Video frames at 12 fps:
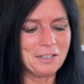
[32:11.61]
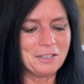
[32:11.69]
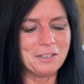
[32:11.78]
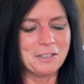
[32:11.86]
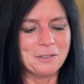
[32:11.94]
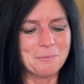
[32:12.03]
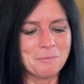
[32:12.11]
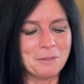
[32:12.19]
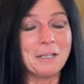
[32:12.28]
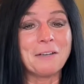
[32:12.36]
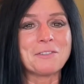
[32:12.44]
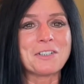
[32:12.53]
I
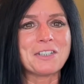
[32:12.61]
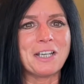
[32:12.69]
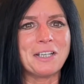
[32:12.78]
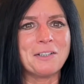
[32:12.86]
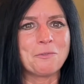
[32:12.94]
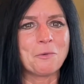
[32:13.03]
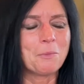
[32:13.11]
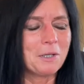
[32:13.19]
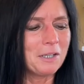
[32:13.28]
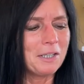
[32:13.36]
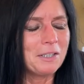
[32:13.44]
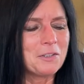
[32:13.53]
have to say, from what
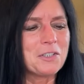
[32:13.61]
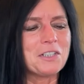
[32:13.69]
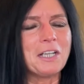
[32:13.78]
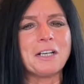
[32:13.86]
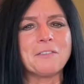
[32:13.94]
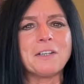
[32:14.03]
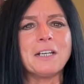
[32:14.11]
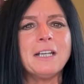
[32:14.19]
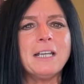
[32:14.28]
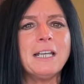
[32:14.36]
I understand of it.